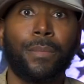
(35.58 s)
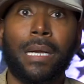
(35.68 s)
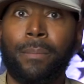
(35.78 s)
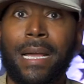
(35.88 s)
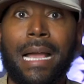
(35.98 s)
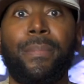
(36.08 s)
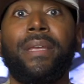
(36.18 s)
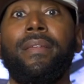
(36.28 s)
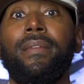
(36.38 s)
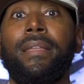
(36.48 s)
I'm
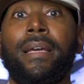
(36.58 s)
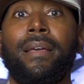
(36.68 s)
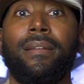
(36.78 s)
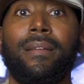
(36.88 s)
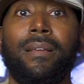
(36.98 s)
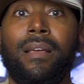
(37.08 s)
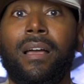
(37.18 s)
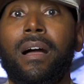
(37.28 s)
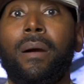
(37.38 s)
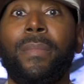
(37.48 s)
happy that
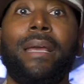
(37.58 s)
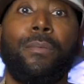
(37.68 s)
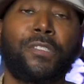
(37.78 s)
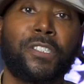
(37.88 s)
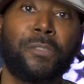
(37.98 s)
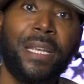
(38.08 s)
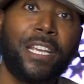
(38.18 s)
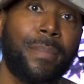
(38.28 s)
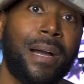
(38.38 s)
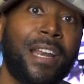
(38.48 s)
I'm able to speak
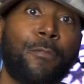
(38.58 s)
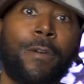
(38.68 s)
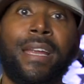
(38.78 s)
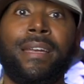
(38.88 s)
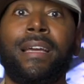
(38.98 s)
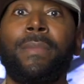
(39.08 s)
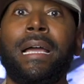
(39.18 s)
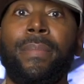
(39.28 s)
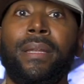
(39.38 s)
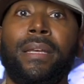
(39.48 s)
about it right now. I'm
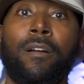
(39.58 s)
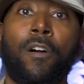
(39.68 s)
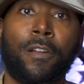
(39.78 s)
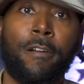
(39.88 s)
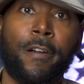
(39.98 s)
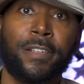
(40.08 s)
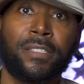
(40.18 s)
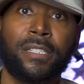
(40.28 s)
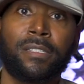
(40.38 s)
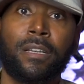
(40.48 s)
happy that all the artists
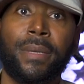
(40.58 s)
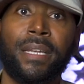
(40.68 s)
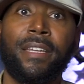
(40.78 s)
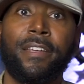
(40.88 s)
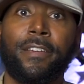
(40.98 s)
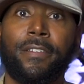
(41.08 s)
that's coming in here,